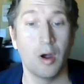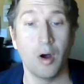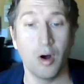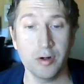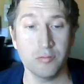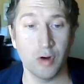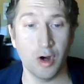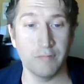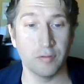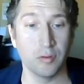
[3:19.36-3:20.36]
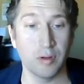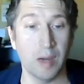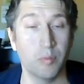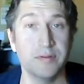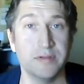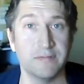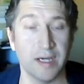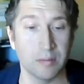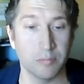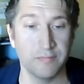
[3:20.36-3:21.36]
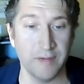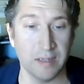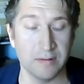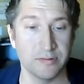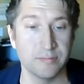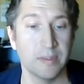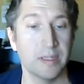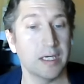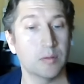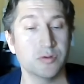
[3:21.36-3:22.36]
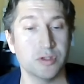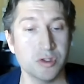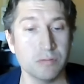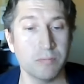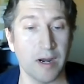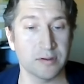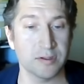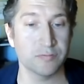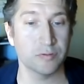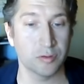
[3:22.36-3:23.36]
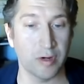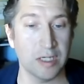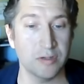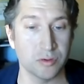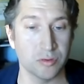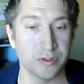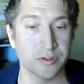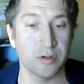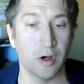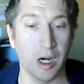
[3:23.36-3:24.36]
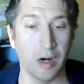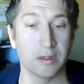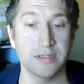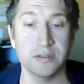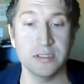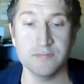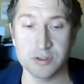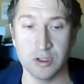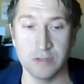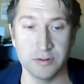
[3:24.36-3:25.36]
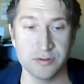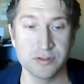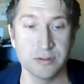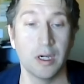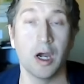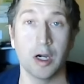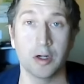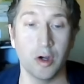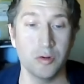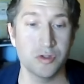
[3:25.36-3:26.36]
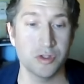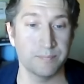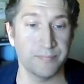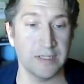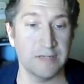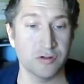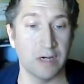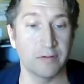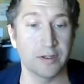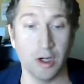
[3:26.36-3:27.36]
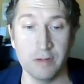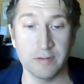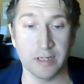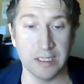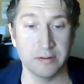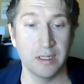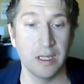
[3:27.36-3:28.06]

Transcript: On arrival and with the available funds, it was usual practice for a grand tourist to hire a litany of servants, a coach if traveling overland,